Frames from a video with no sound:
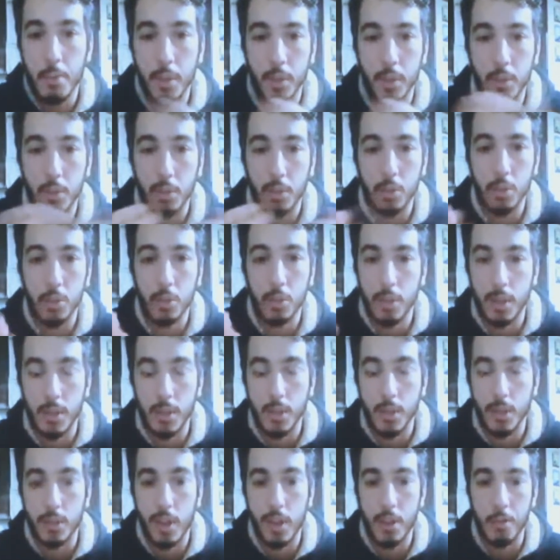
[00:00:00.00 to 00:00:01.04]
I told you,
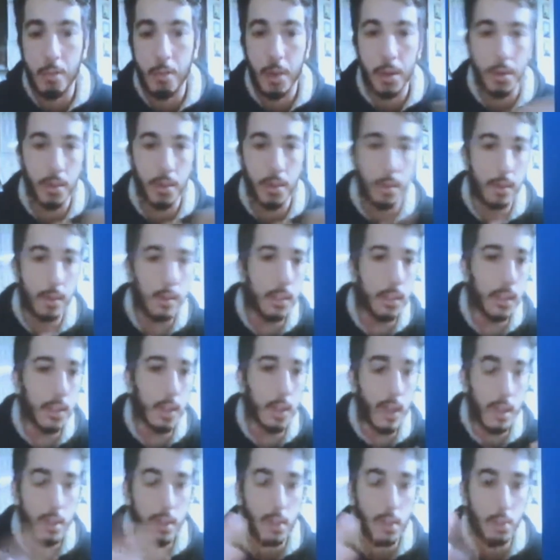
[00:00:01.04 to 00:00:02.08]
75% they
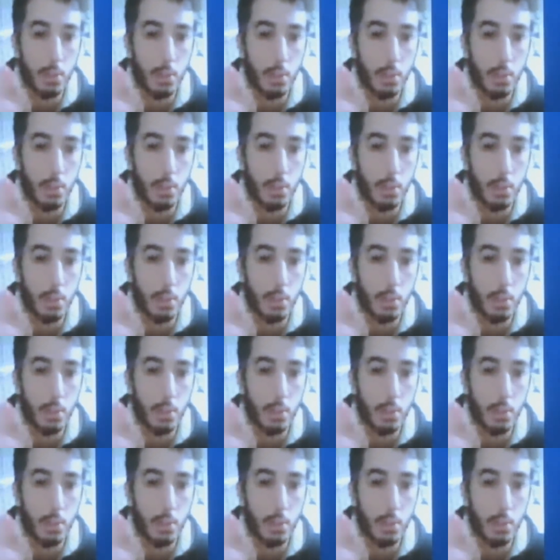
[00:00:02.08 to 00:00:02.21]
just